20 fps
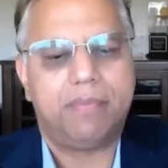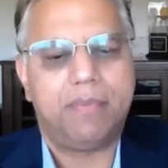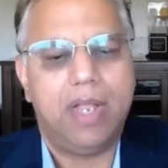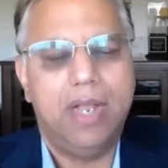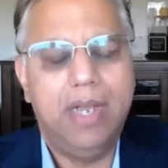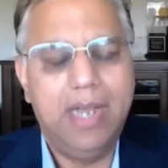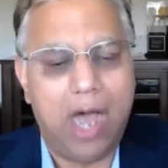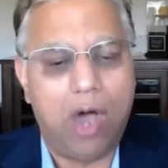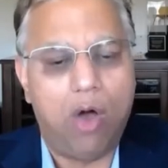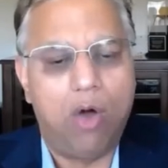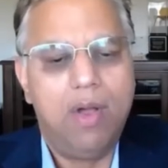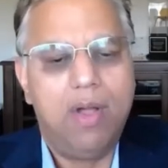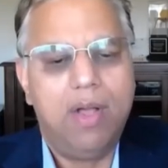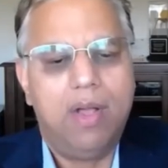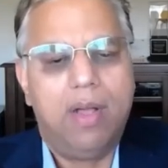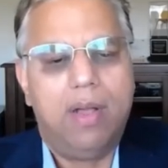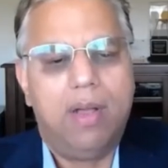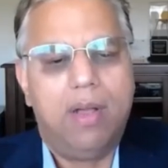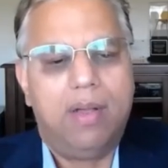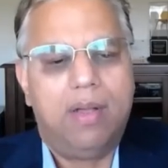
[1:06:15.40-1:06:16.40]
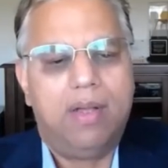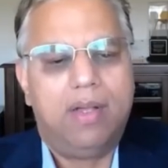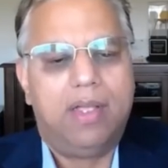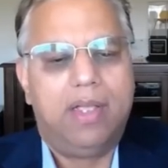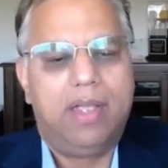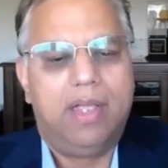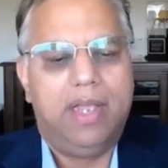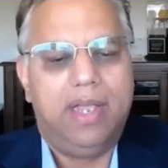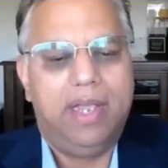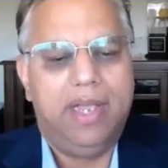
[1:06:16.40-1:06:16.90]
Now,
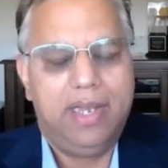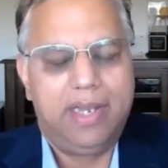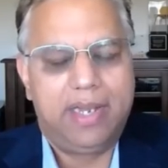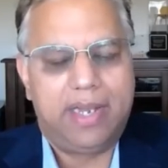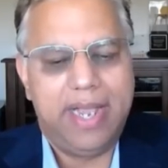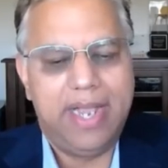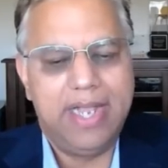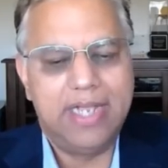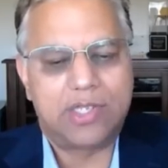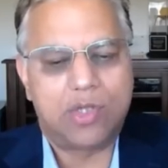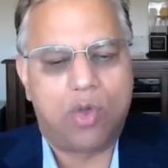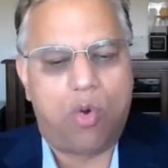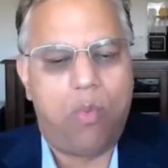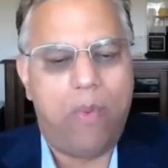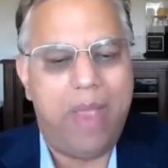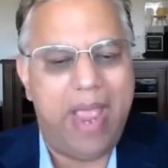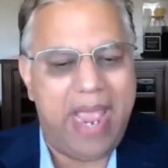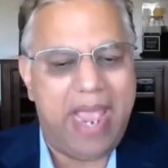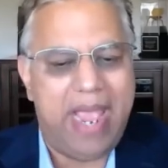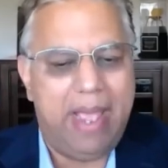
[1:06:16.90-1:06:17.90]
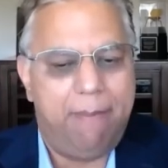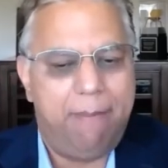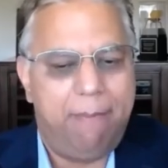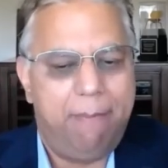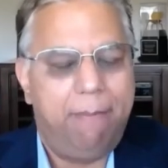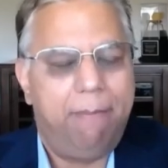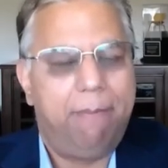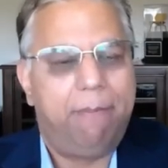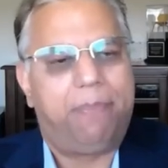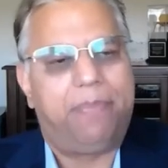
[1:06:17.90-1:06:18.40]
in case of
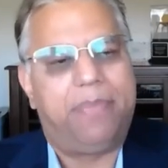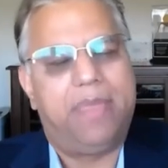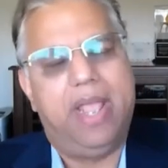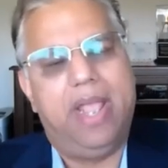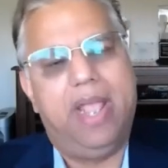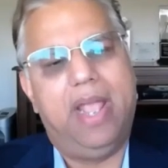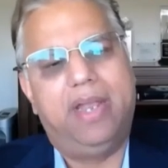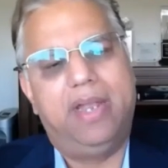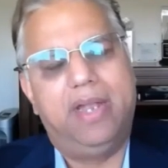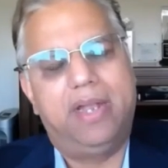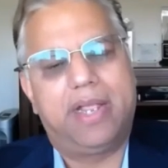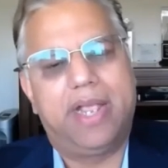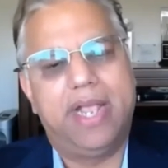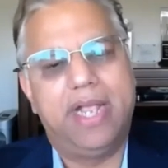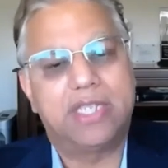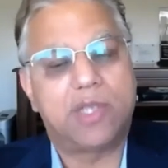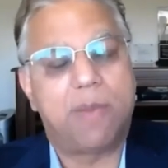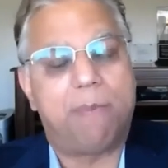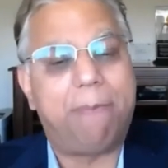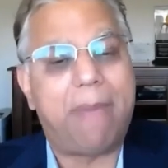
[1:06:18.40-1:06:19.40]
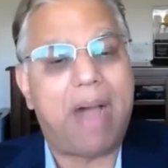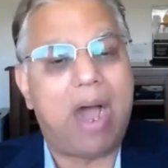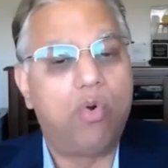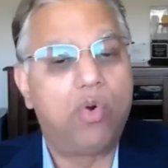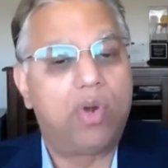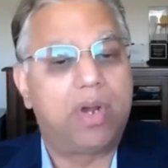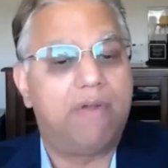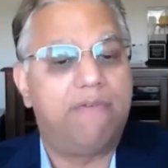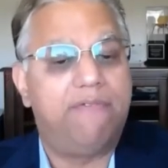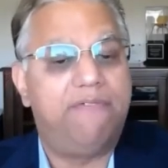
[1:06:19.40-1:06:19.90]
WAM and in case of
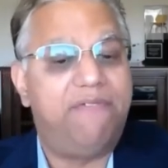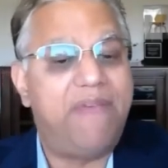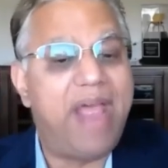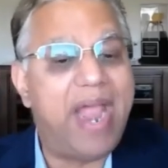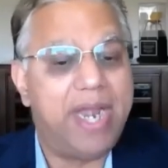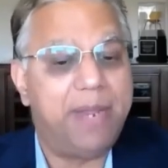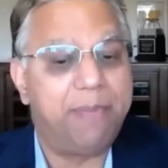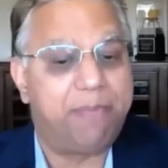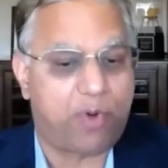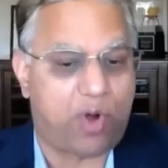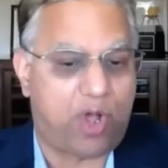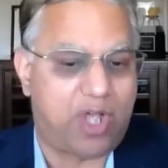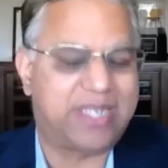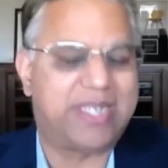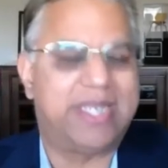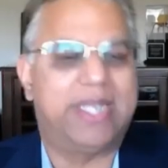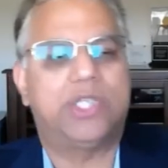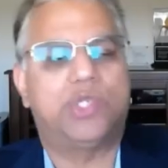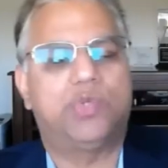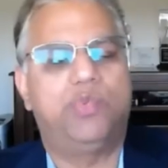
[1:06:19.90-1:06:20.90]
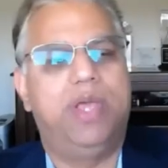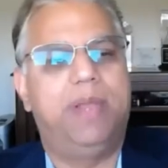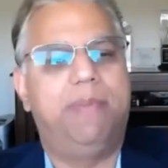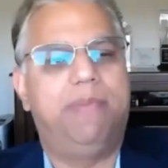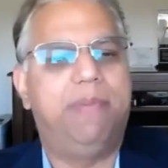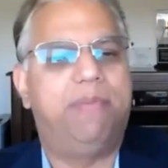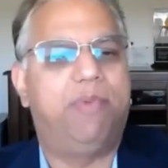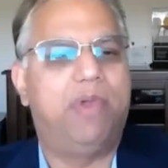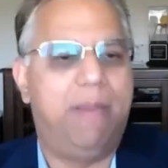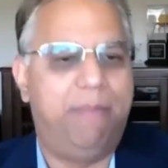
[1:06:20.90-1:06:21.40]
powder fed process, where
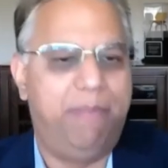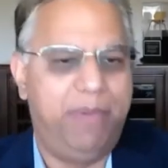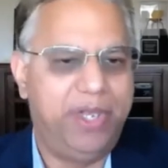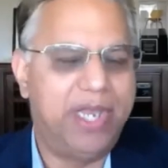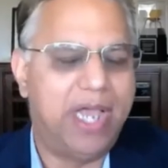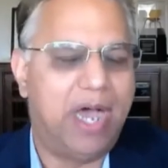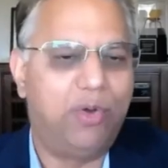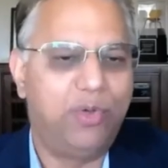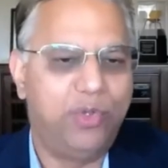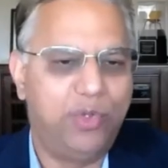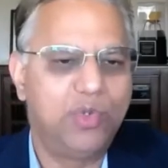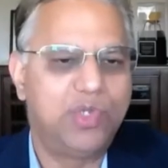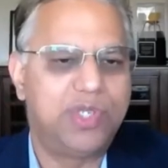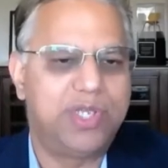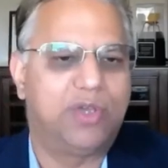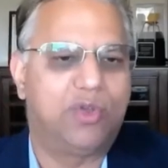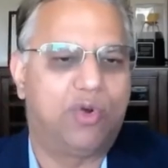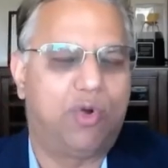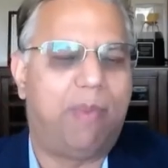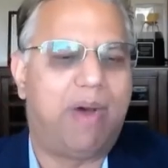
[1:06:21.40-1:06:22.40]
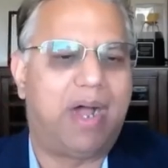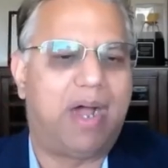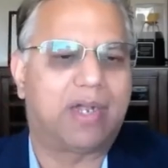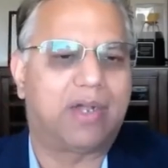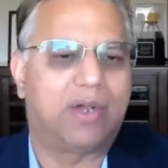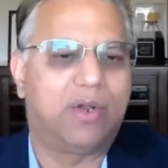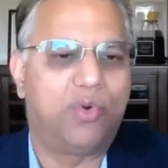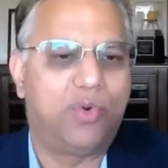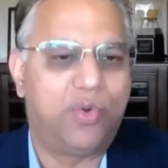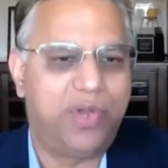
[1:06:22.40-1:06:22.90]
people have been now using robot
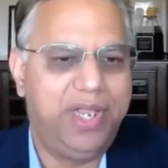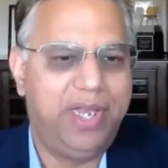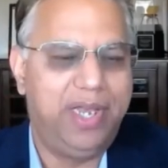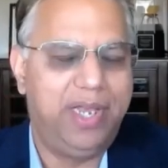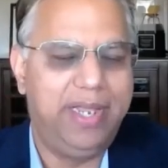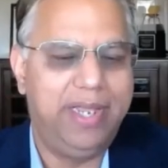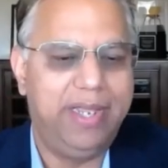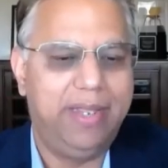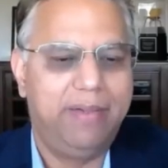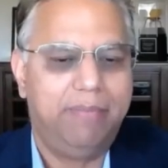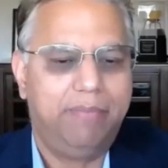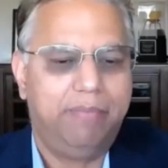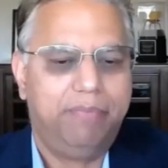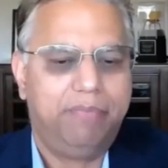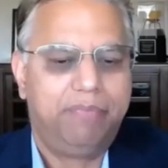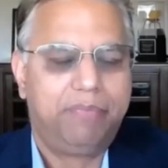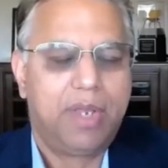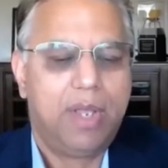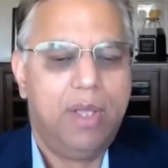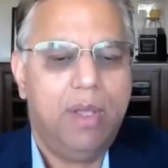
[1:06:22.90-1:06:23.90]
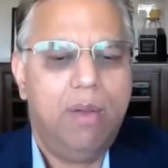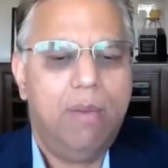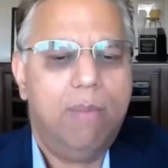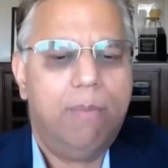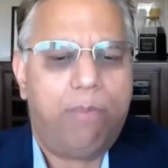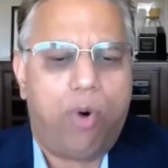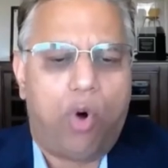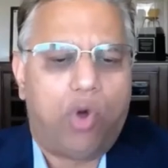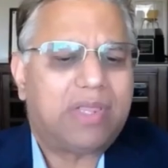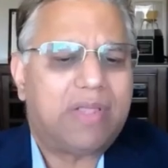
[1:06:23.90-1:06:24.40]
routinely,
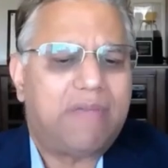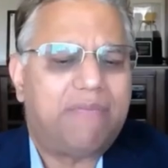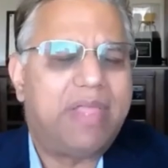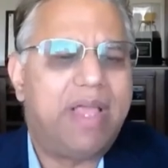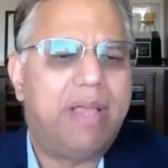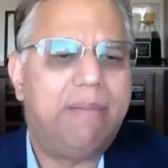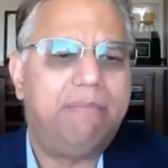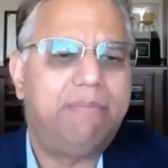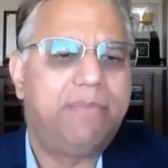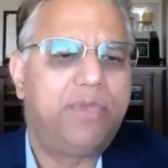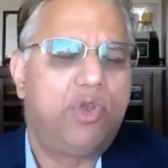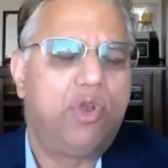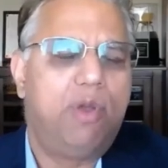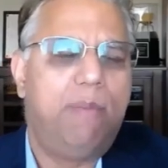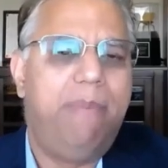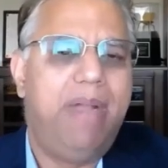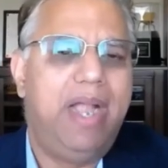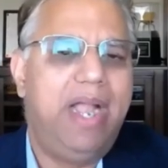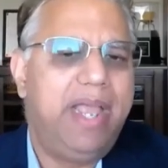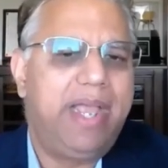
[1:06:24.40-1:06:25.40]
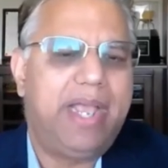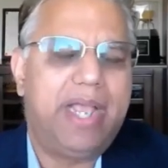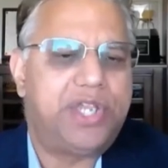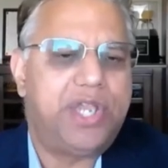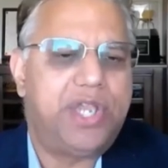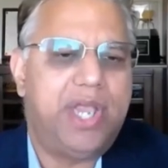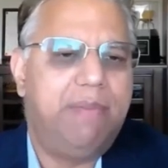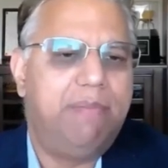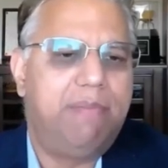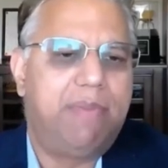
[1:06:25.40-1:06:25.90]
both of them, you know, building a
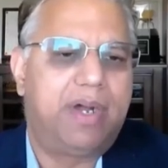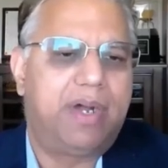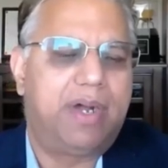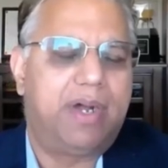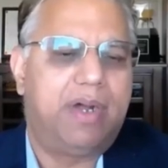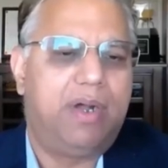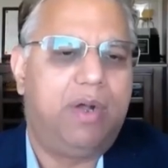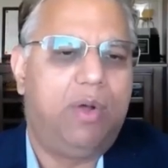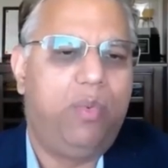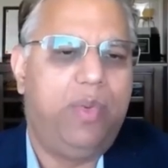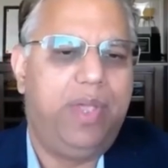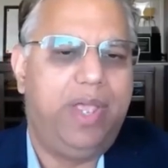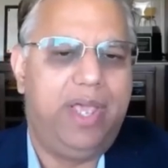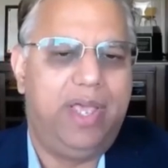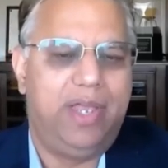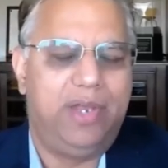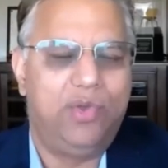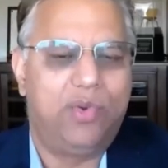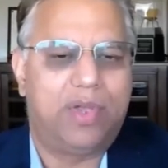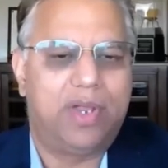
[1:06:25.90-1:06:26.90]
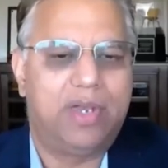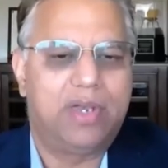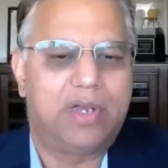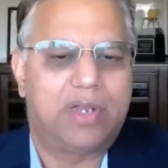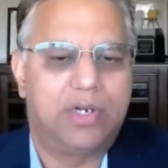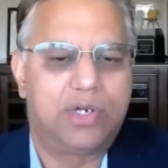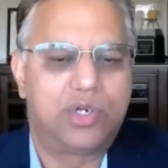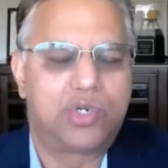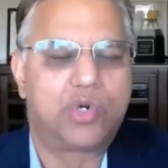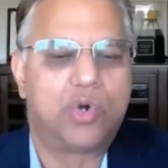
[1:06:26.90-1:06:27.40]
chamber where you can
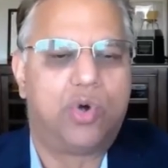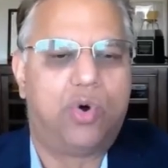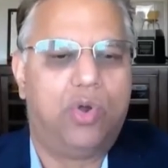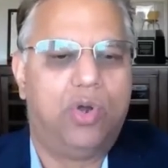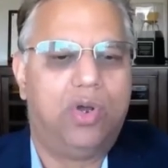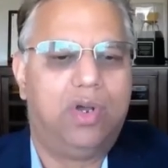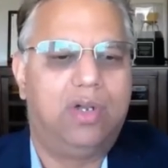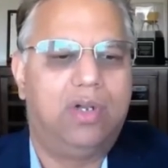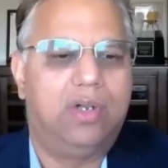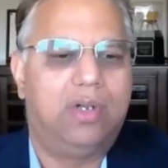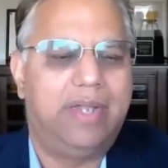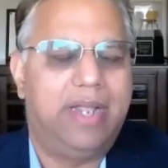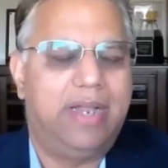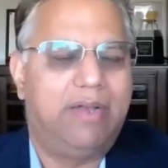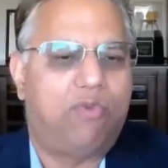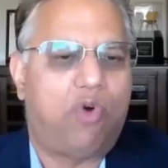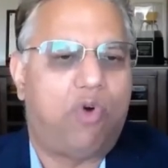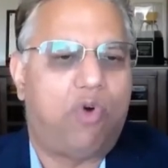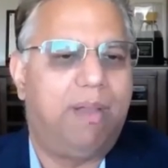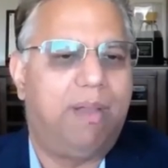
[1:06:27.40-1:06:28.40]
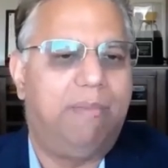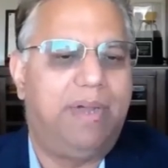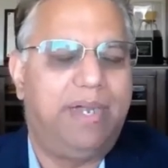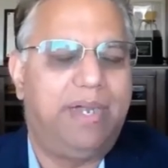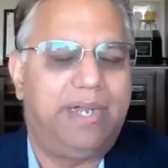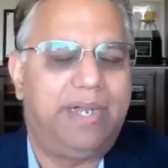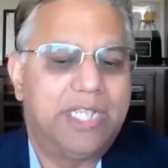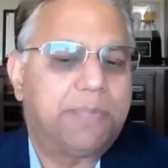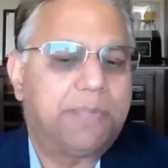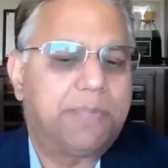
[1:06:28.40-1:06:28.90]
control the environment
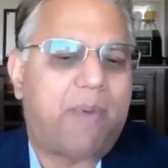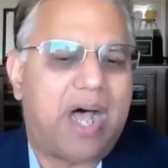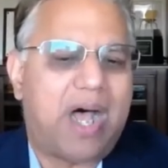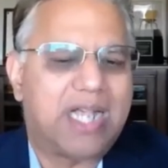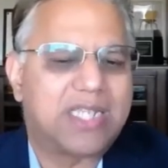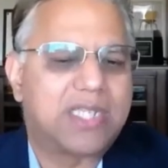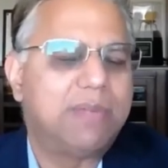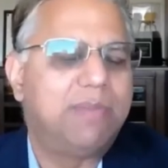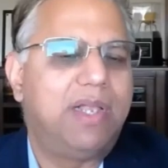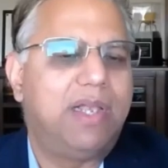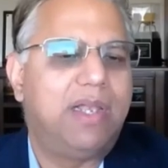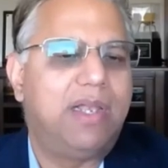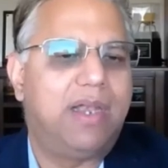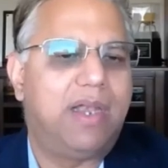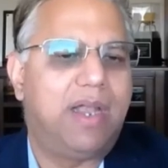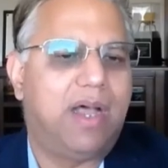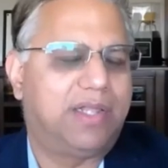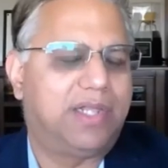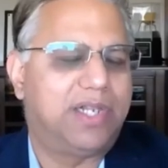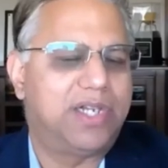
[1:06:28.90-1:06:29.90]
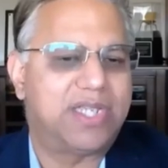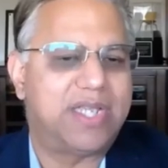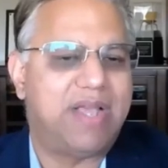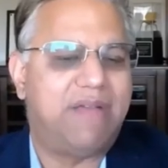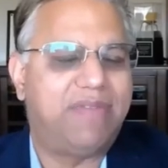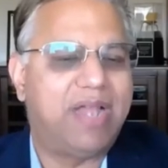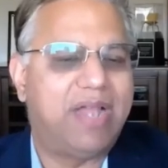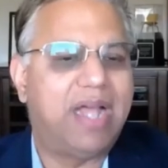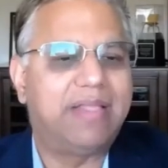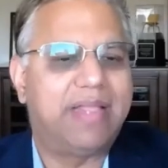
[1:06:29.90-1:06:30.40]
is possible, and others
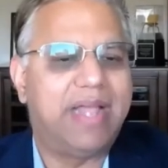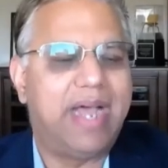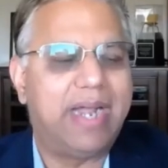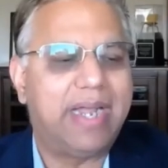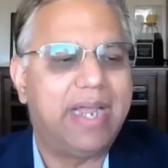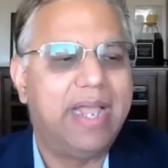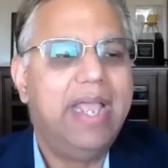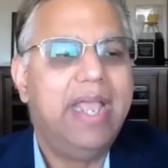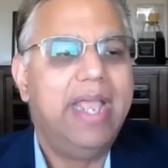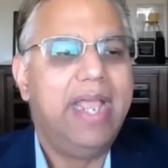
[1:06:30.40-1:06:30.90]
have done that.